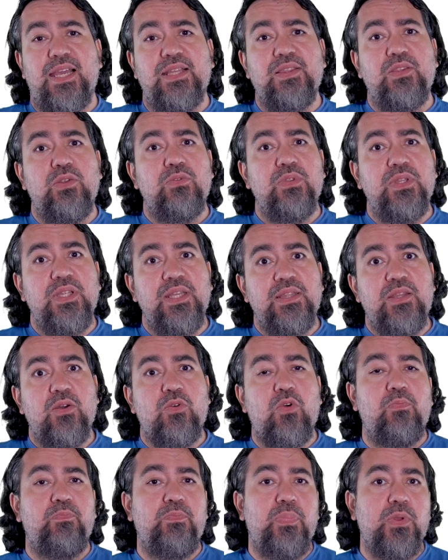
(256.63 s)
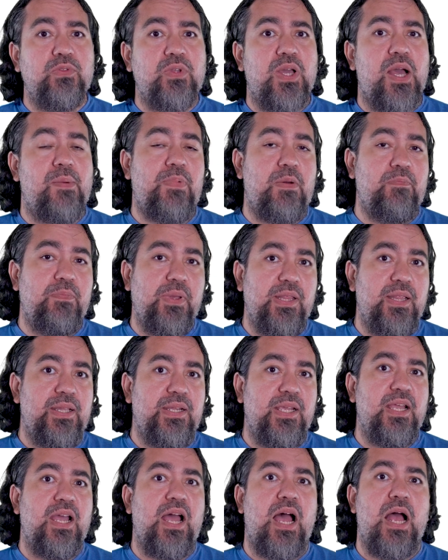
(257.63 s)
that you need the compute
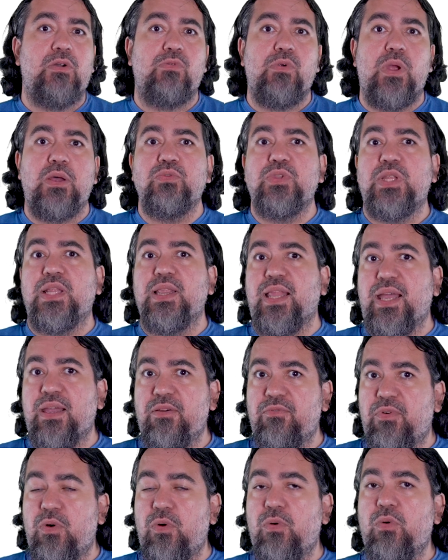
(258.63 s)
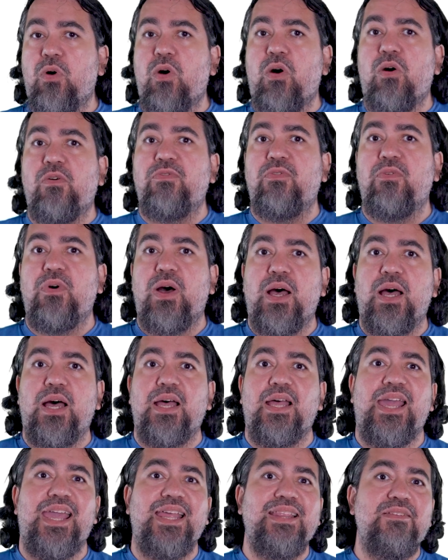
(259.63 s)
capability around the level of
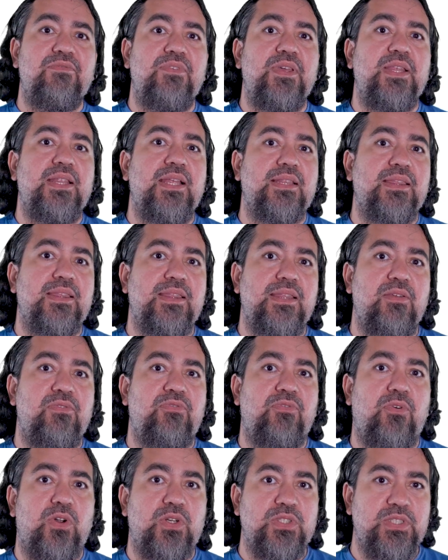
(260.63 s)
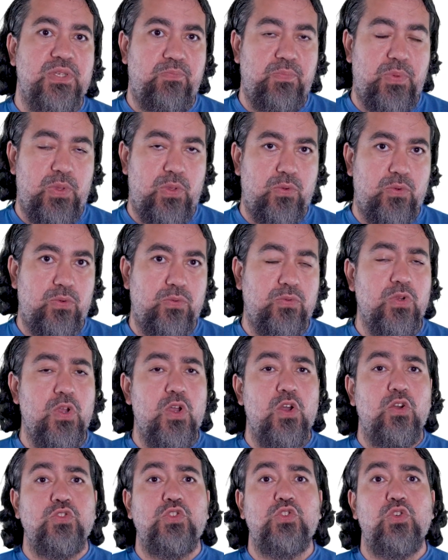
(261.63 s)
an NVIDIA T four G P U
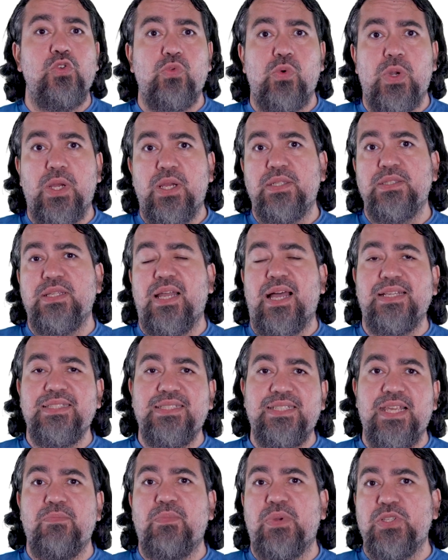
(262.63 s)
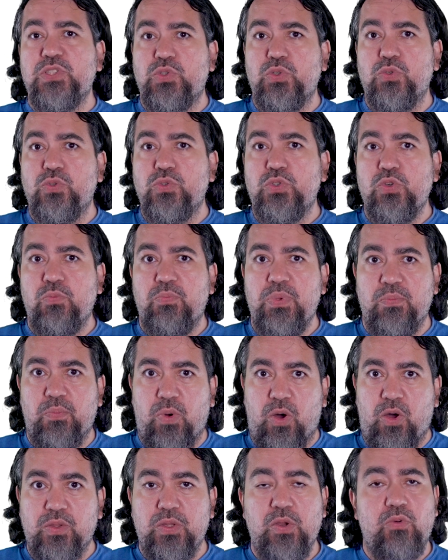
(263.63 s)
to run a Gemma two two B
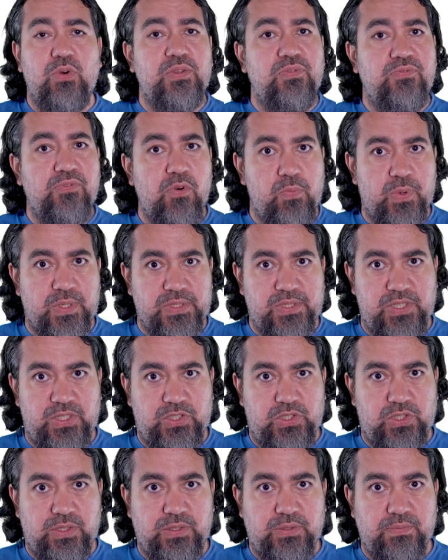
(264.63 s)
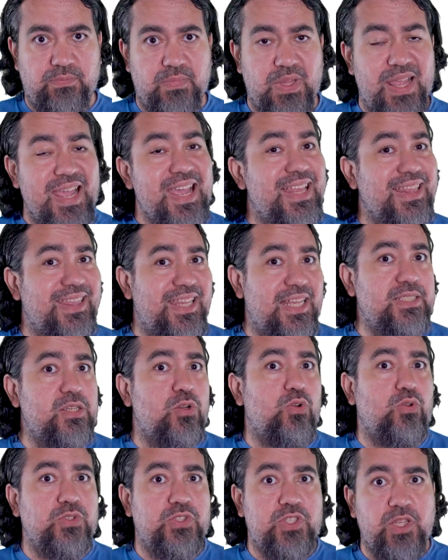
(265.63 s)
model at full precision. That's
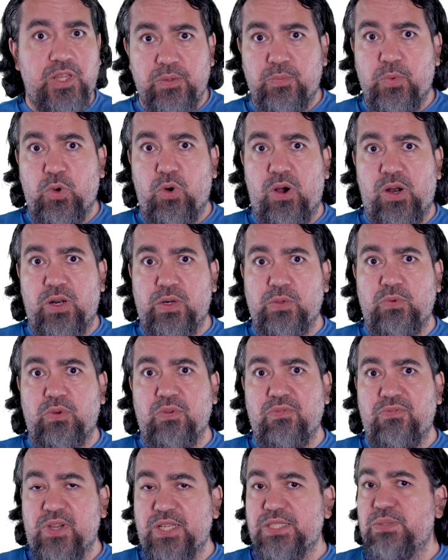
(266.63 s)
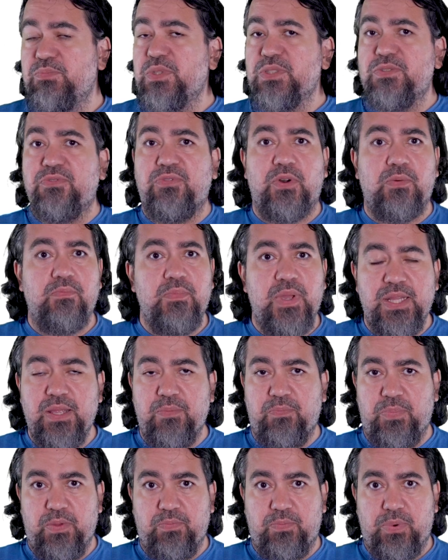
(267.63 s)
a considerable hardware investment for
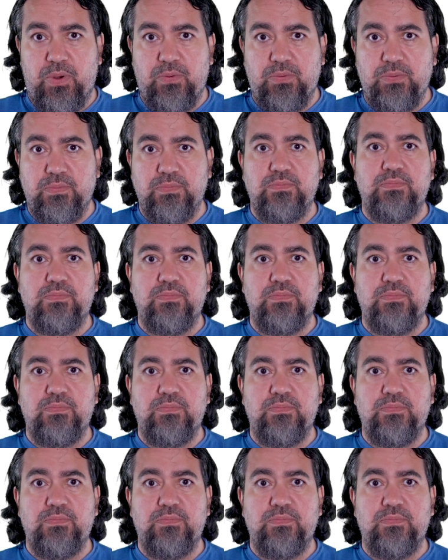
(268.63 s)
many people.